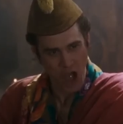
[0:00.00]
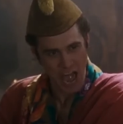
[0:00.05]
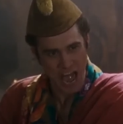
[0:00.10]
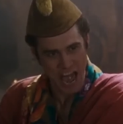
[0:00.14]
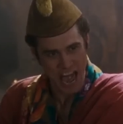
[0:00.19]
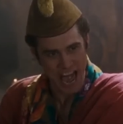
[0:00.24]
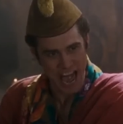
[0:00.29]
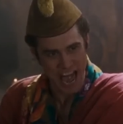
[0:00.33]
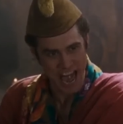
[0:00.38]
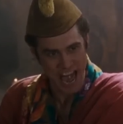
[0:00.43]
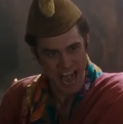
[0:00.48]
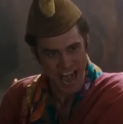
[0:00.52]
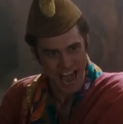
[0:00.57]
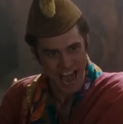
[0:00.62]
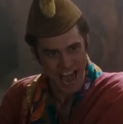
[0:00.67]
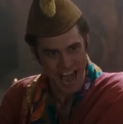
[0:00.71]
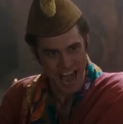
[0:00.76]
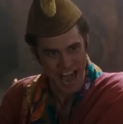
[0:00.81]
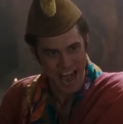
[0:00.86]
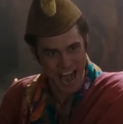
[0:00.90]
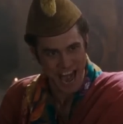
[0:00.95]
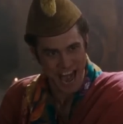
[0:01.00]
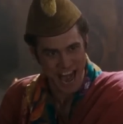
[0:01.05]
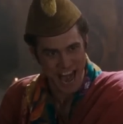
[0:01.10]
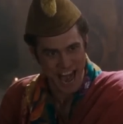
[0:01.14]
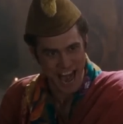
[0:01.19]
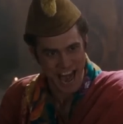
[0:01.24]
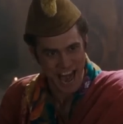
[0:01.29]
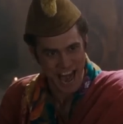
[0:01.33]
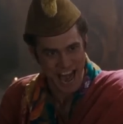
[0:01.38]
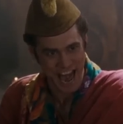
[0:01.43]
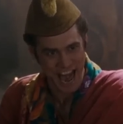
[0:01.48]

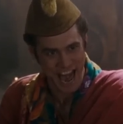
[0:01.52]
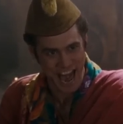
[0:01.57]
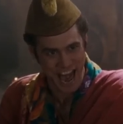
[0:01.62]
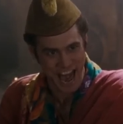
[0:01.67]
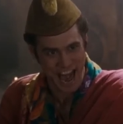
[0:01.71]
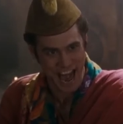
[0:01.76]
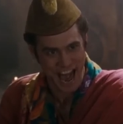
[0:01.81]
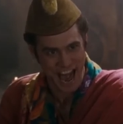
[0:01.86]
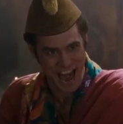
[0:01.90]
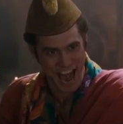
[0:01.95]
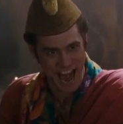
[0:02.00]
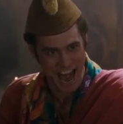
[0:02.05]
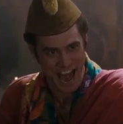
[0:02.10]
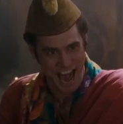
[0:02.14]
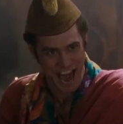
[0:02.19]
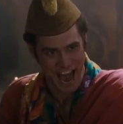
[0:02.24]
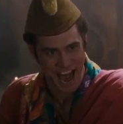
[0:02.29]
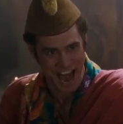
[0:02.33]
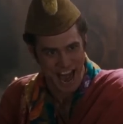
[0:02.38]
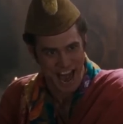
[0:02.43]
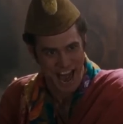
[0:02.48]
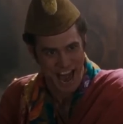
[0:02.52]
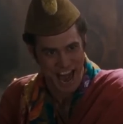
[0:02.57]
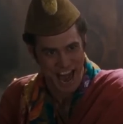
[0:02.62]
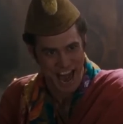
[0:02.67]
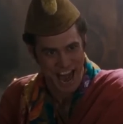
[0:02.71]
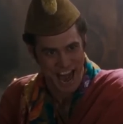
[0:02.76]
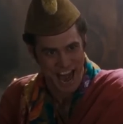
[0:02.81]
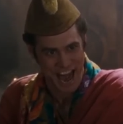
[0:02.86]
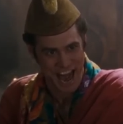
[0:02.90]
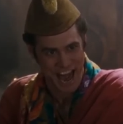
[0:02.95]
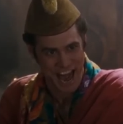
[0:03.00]

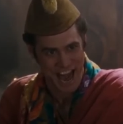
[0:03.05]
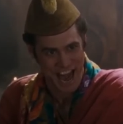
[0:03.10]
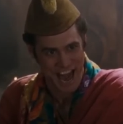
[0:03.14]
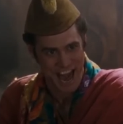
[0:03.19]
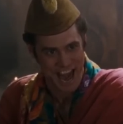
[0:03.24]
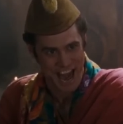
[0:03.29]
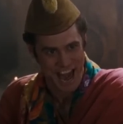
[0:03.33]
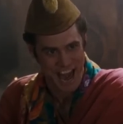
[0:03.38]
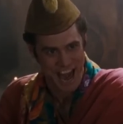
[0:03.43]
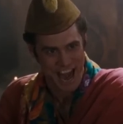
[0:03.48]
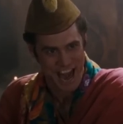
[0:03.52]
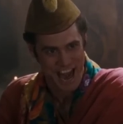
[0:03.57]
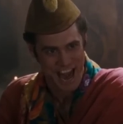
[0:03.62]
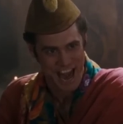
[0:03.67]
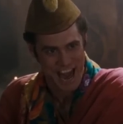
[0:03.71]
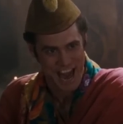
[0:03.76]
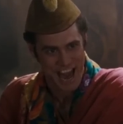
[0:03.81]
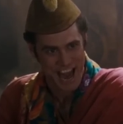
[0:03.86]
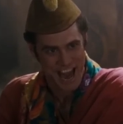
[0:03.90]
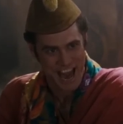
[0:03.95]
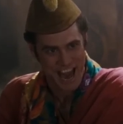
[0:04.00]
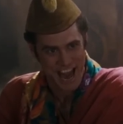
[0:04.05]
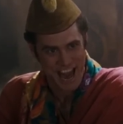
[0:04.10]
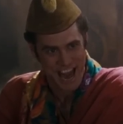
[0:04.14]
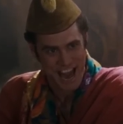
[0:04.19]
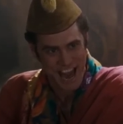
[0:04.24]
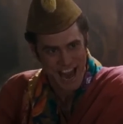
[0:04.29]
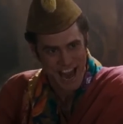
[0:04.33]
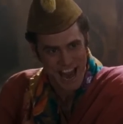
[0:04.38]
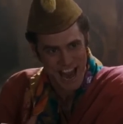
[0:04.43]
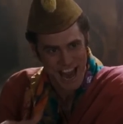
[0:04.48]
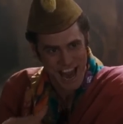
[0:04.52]

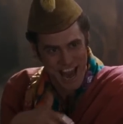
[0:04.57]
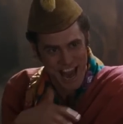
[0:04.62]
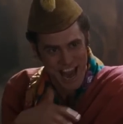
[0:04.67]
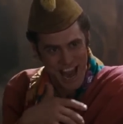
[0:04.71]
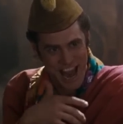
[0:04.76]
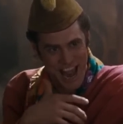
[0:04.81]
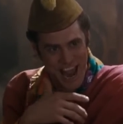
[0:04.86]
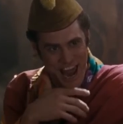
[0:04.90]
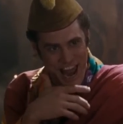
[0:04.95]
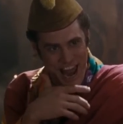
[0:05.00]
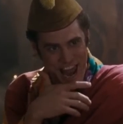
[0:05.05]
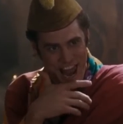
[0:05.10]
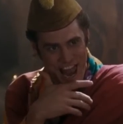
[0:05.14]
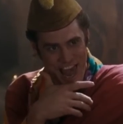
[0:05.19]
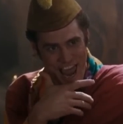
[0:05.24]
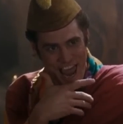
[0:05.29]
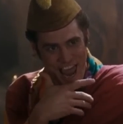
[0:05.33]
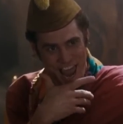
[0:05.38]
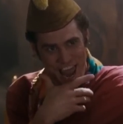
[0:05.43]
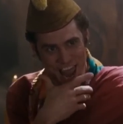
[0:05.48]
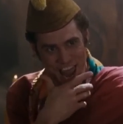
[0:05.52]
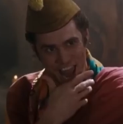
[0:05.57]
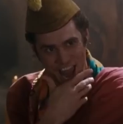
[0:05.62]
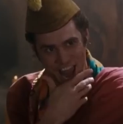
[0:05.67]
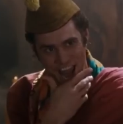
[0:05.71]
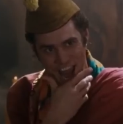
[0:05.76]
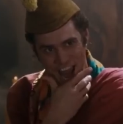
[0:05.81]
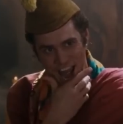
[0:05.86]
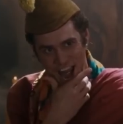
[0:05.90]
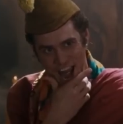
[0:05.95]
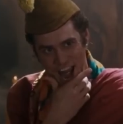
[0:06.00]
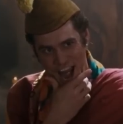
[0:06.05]

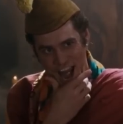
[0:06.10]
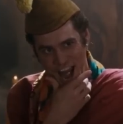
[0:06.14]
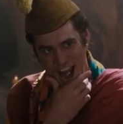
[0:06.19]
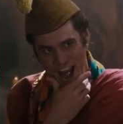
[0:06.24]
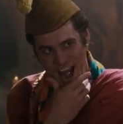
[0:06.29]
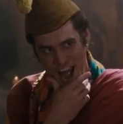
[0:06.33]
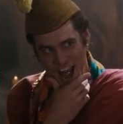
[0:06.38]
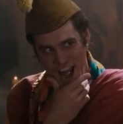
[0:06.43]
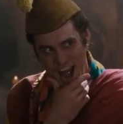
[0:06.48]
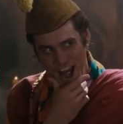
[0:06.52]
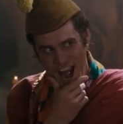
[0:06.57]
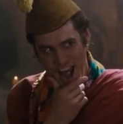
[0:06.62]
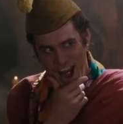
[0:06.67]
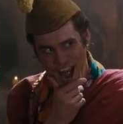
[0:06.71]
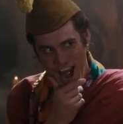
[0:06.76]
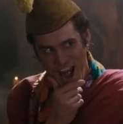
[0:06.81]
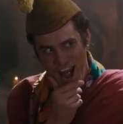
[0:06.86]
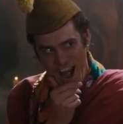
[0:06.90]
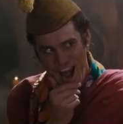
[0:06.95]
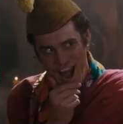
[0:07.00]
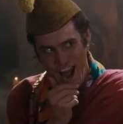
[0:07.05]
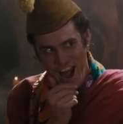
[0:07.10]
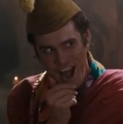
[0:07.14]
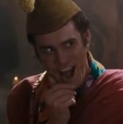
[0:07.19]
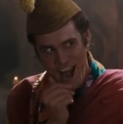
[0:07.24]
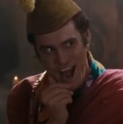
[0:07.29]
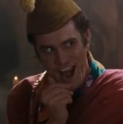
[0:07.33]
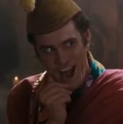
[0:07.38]
[no speech]